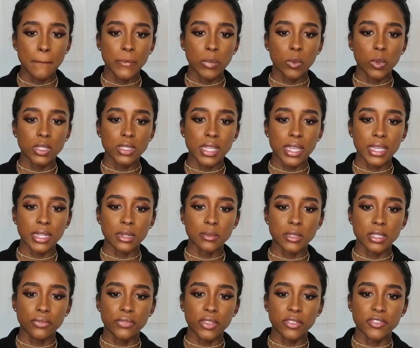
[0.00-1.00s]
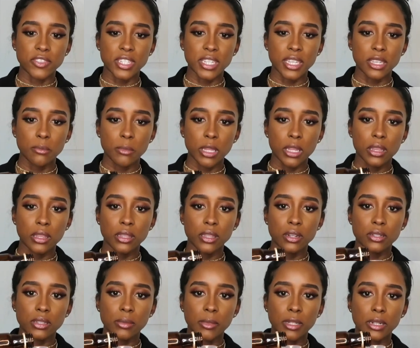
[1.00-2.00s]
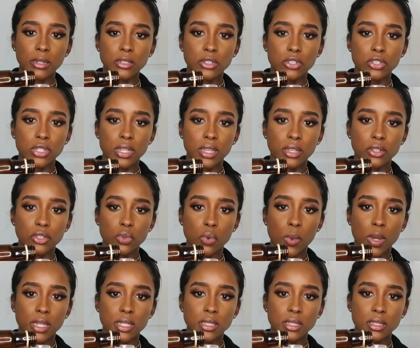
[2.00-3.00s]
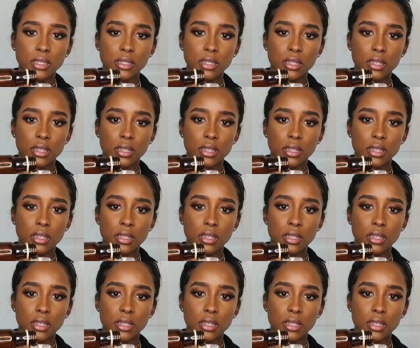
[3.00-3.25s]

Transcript: But once I get up to 15 milliliters, I'm going to just take it twice.